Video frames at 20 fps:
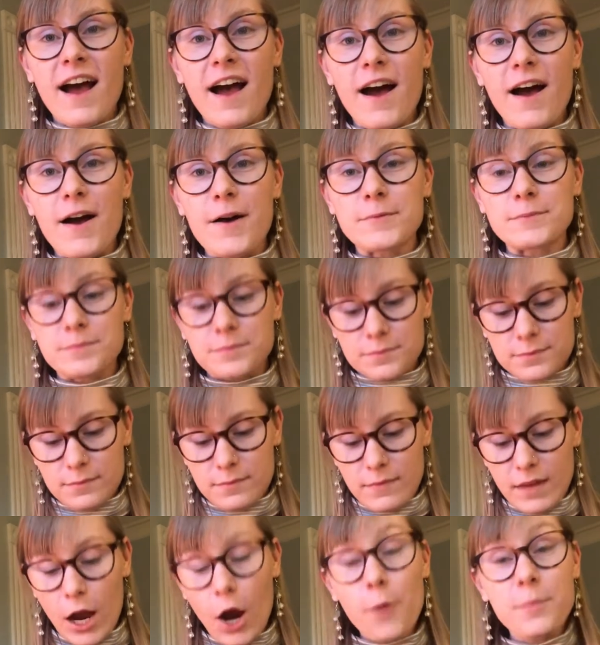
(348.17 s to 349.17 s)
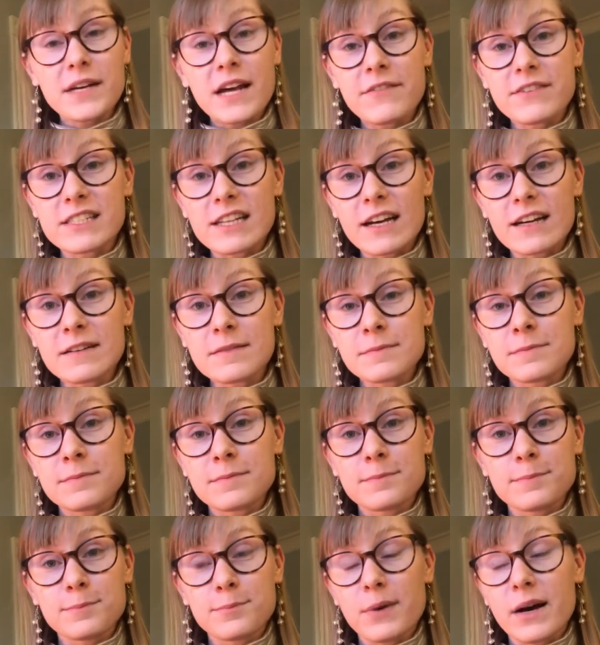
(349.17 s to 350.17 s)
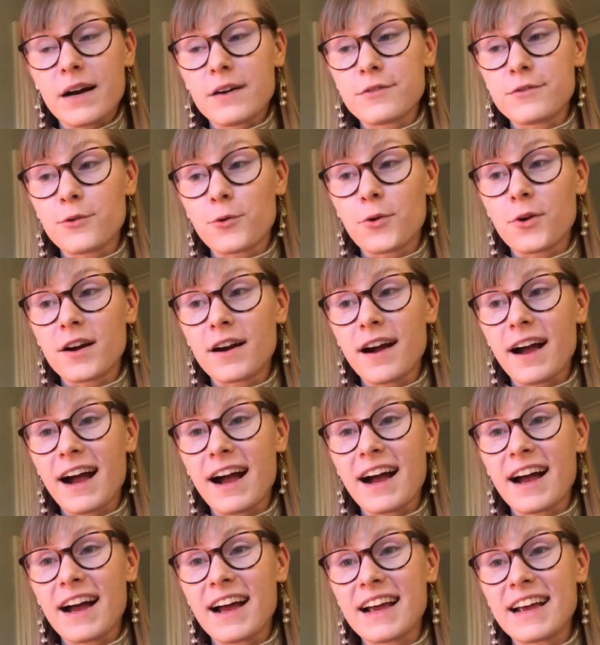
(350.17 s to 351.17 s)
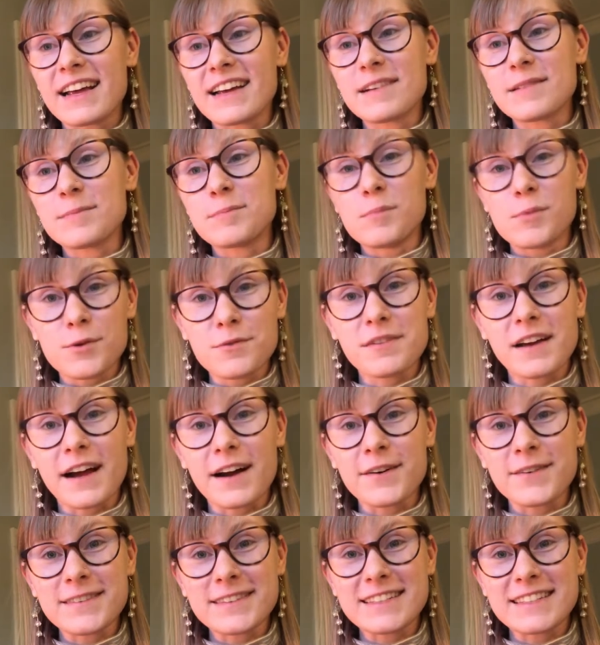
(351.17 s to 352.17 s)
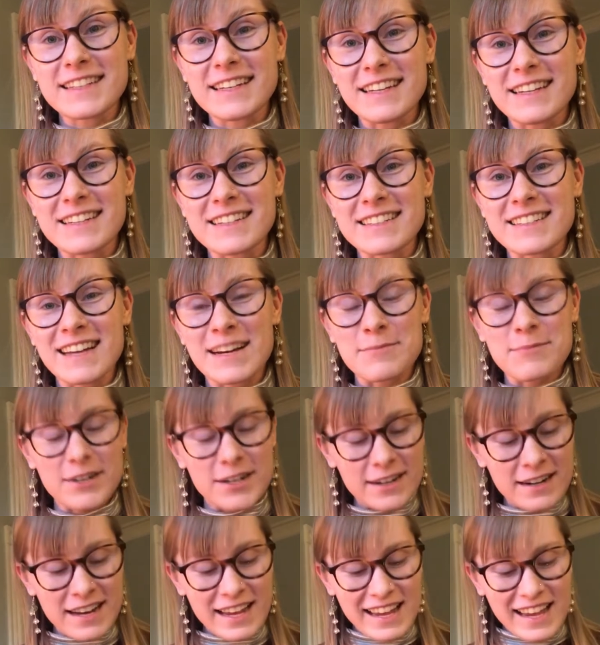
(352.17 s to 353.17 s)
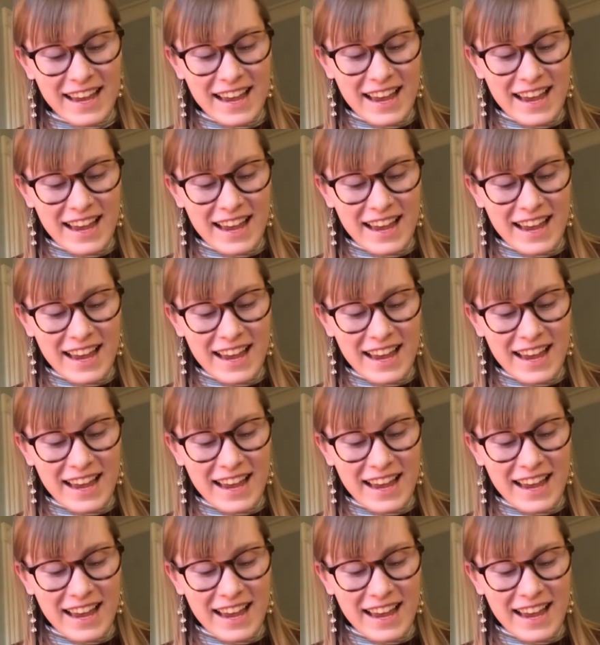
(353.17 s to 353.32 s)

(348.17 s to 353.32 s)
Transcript: um, I hope to have it done before I move out in December.